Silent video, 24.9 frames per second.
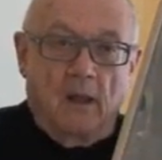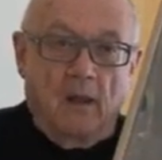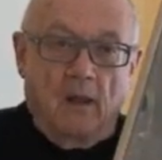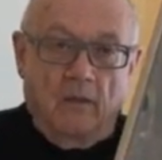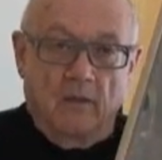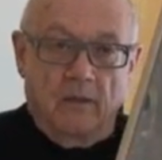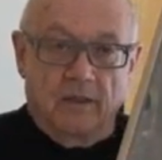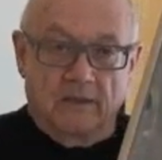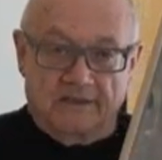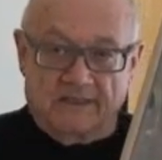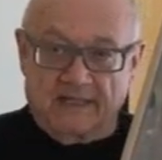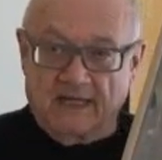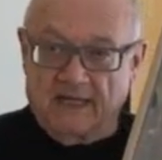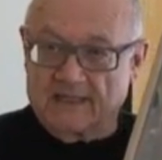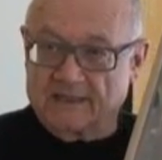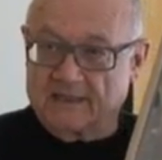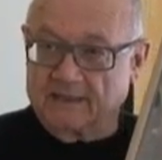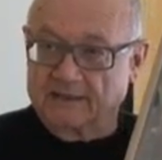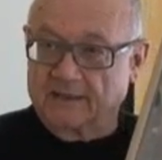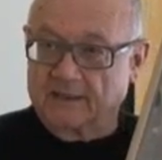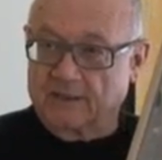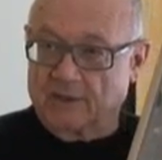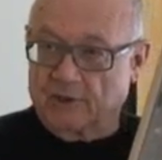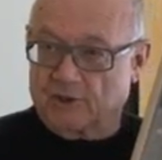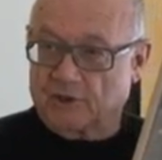It takes a
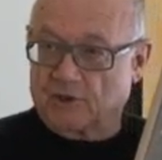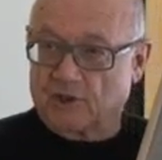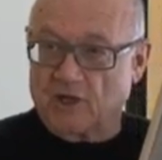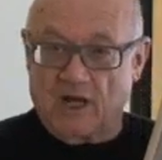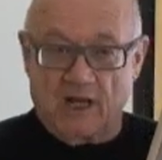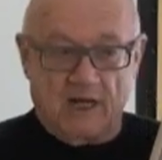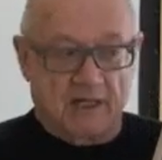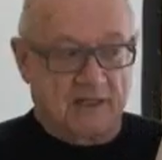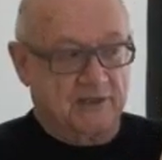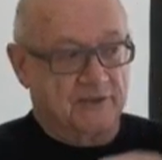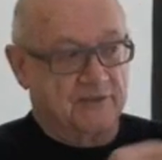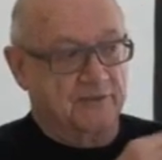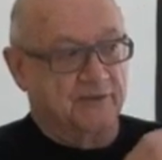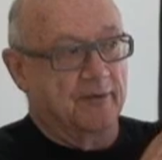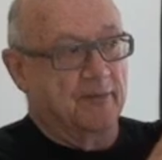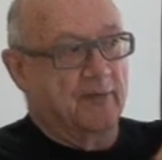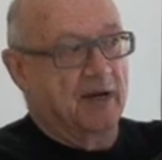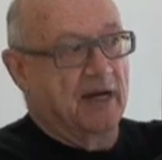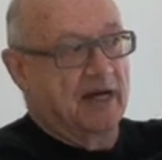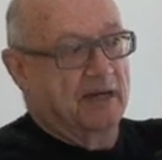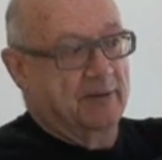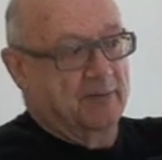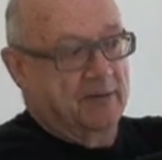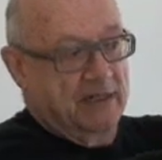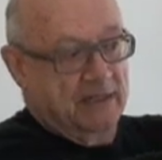little shock to
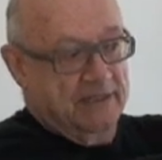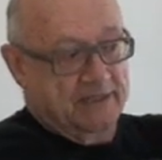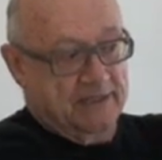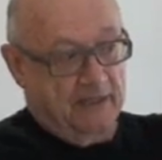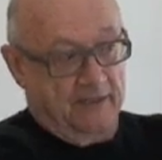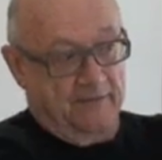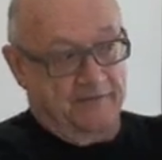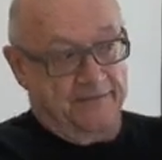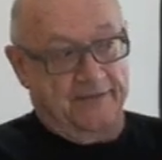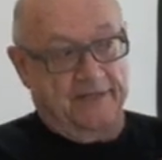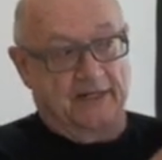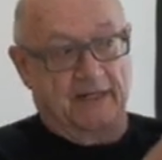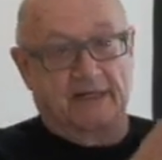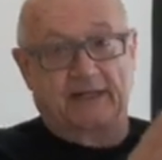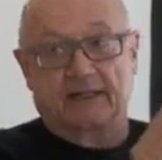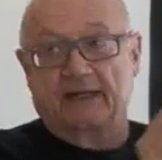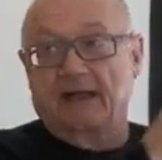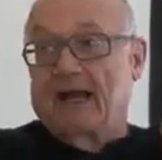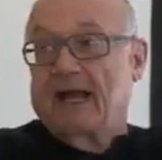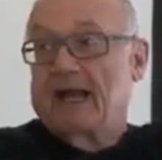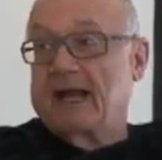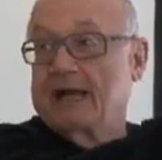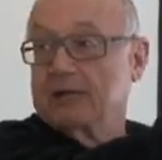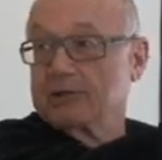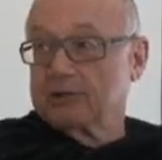remind myself that I can
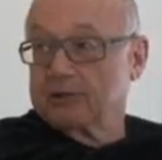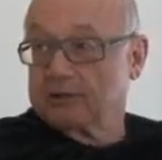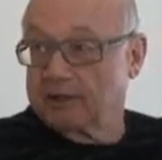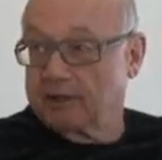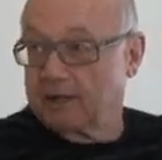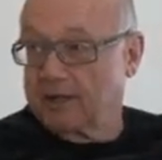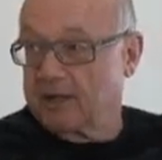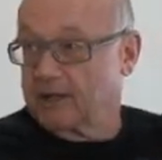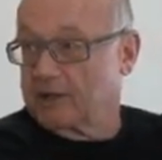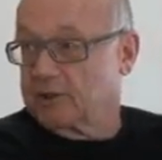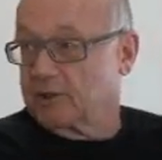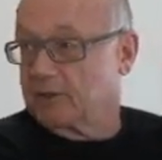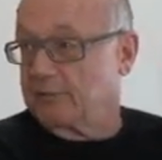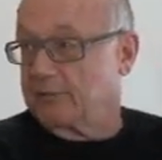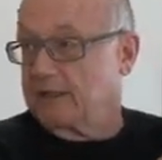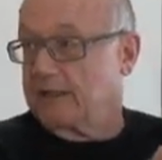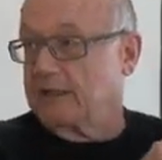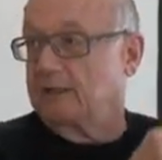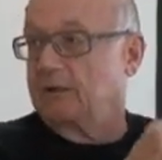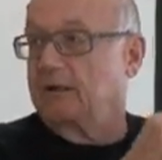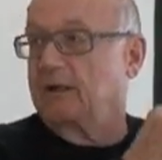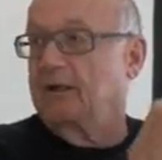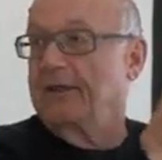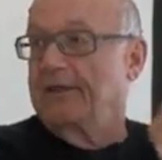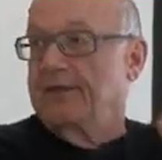actually occupy
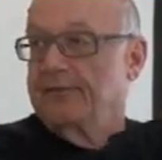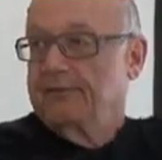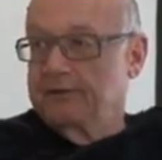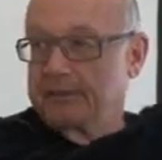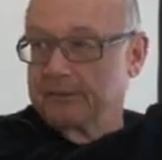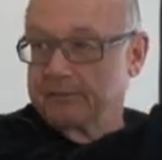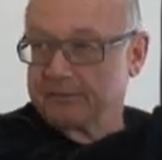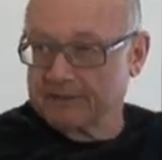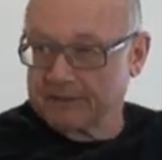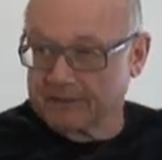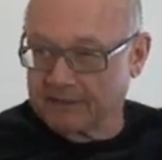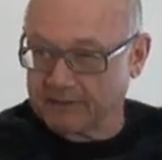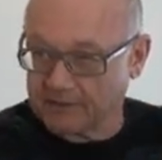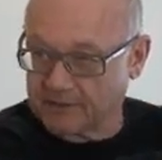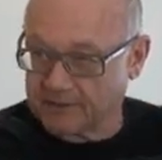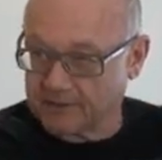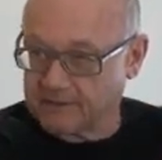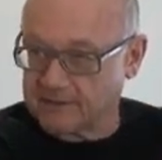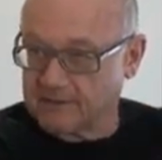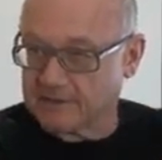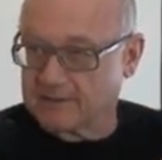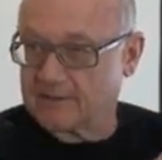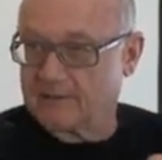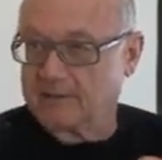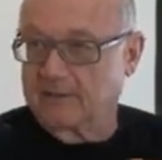all 3
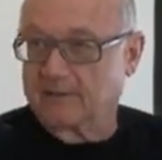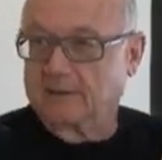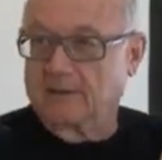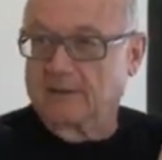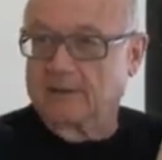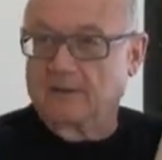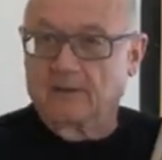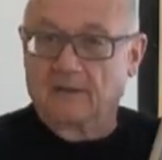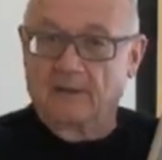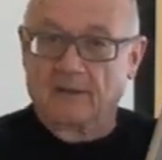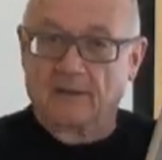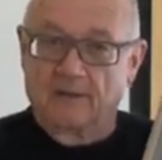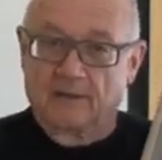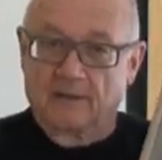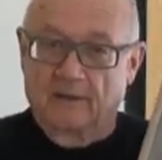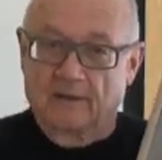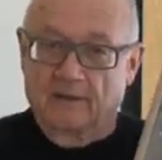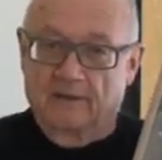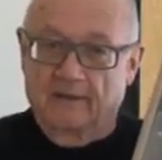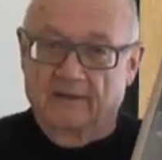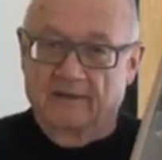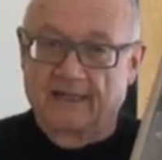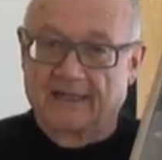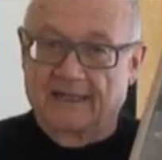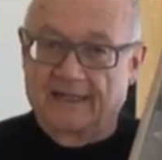positions,
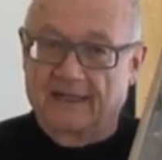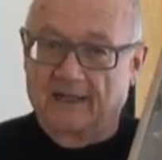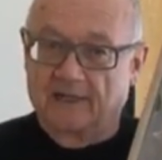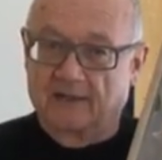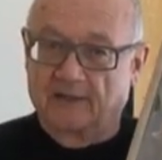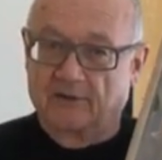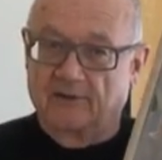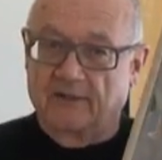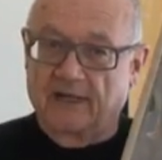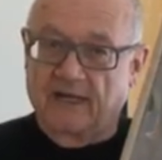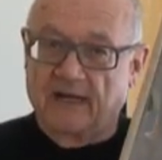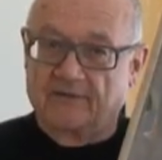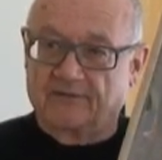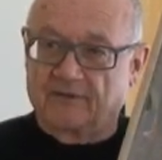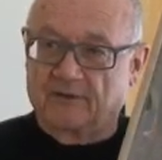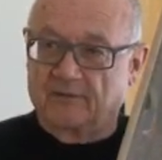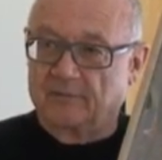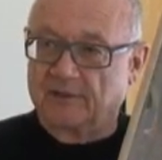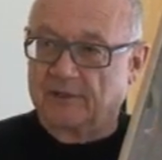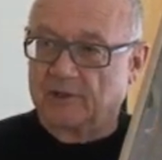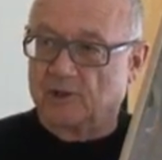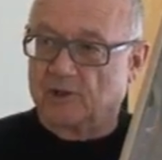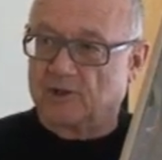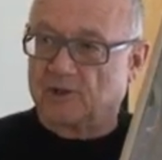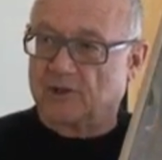that I don't have to
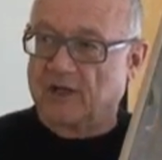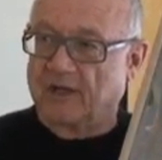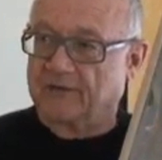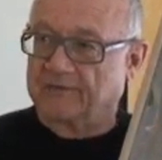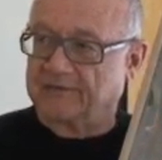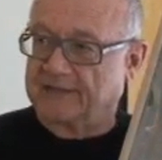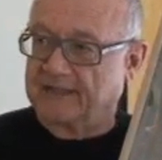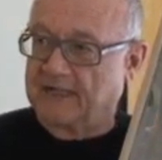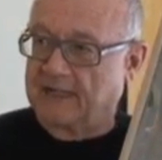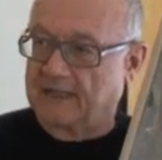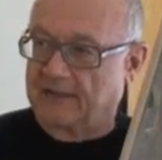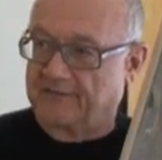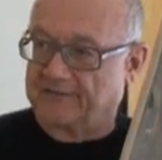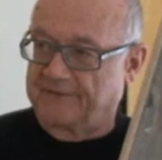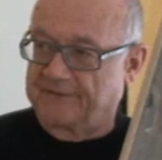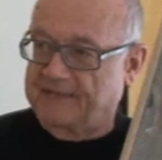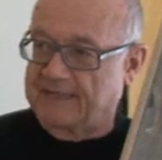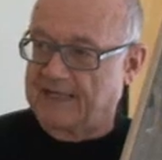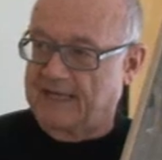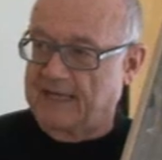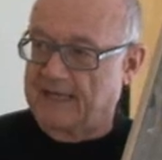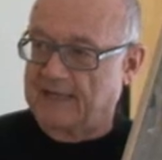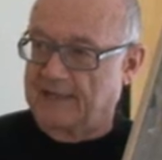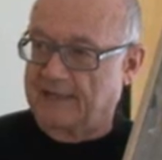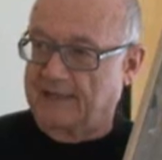be shoved out of
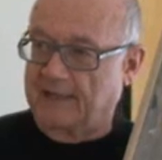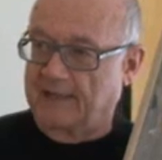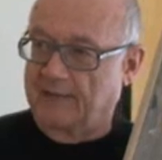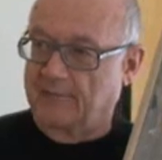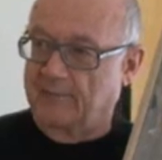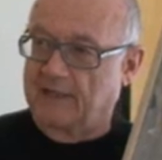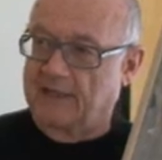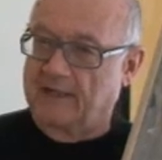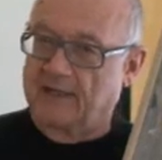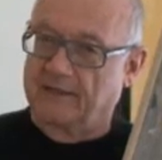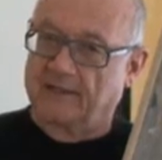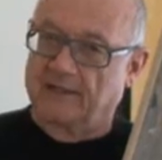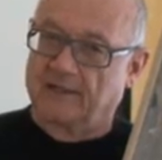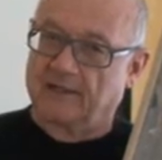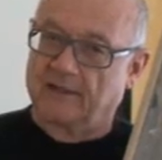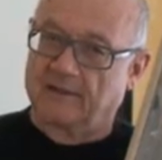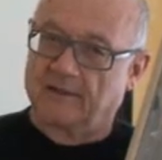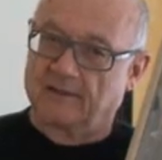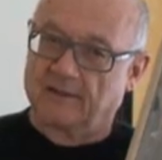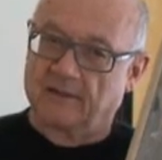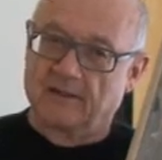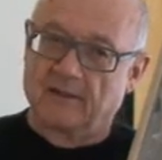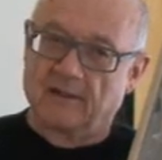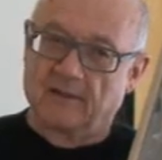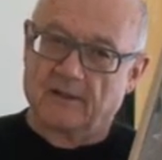sanity by the
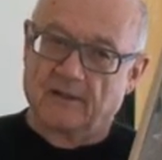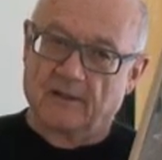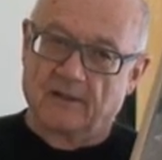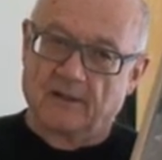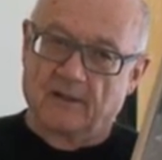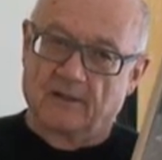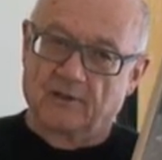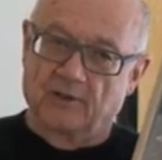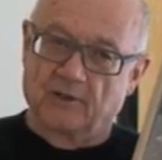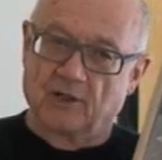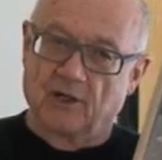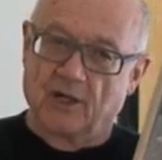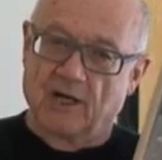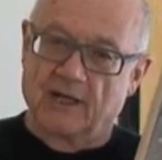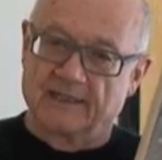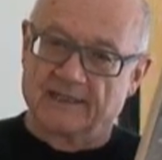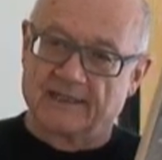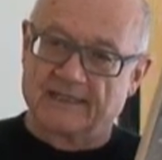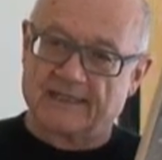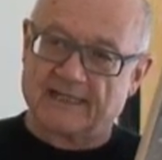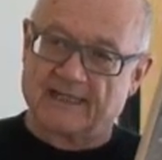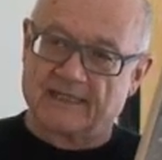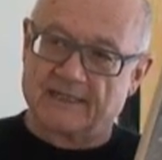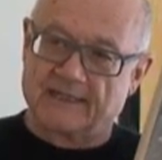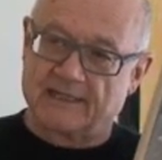
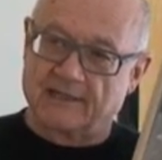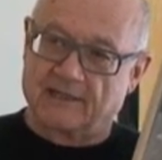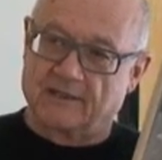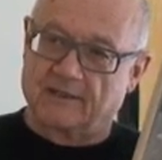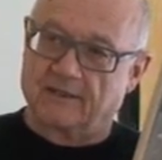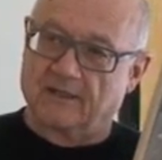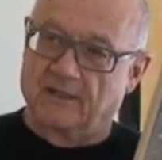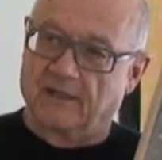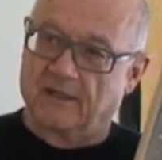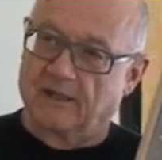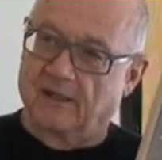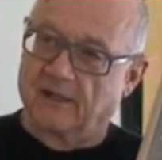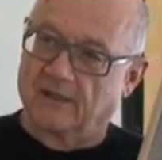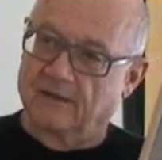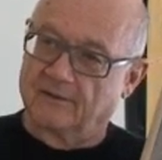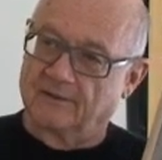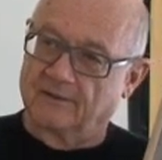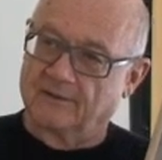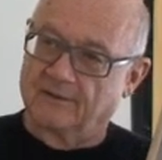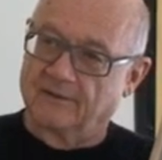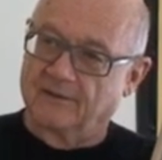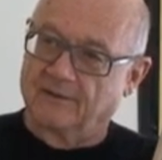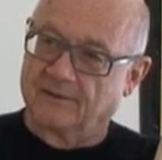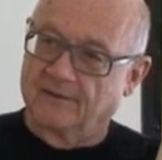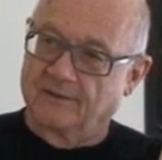nonsensical
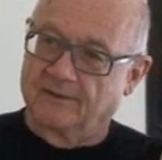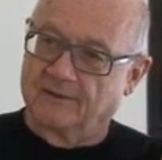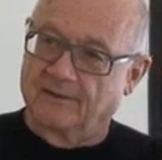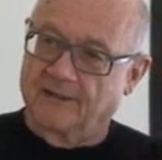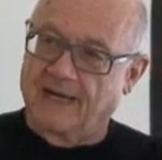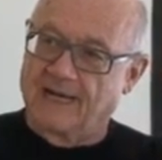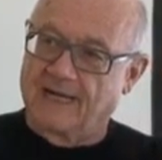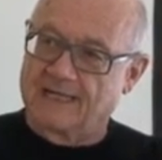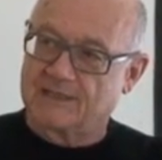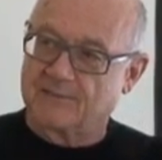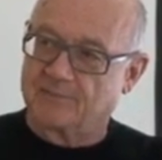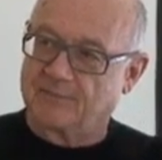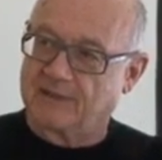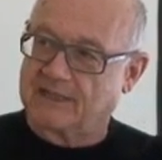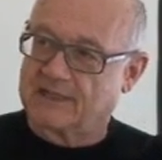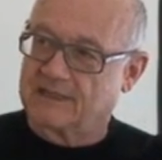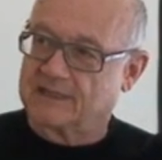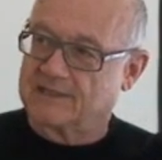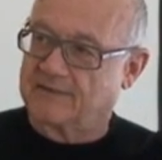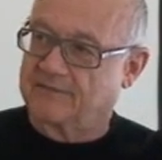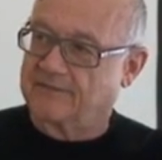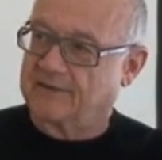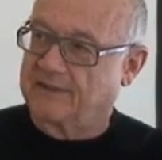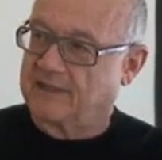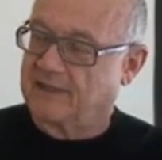
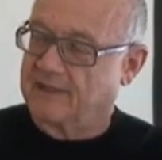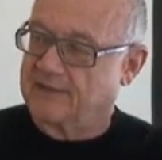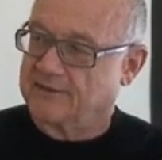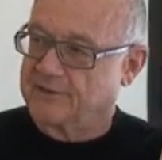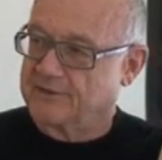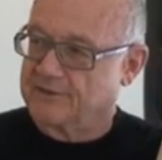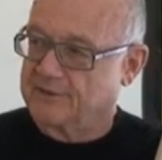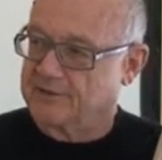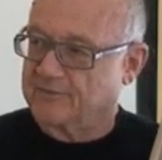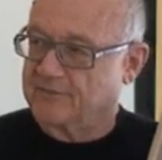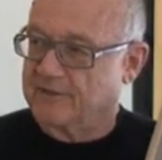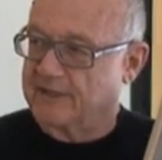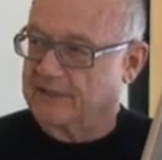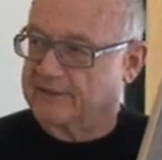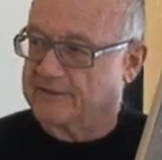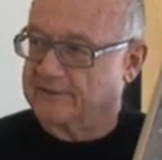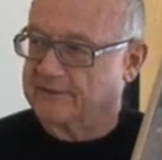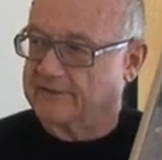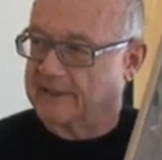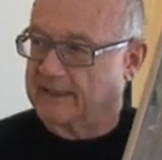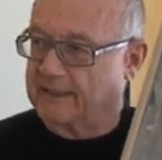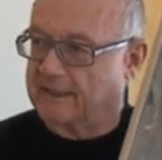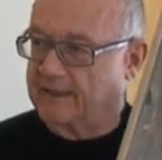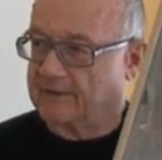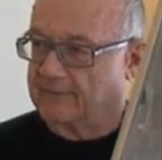aspects of the other's
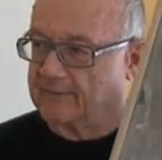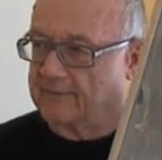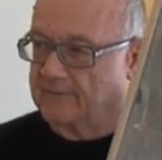rhetoric.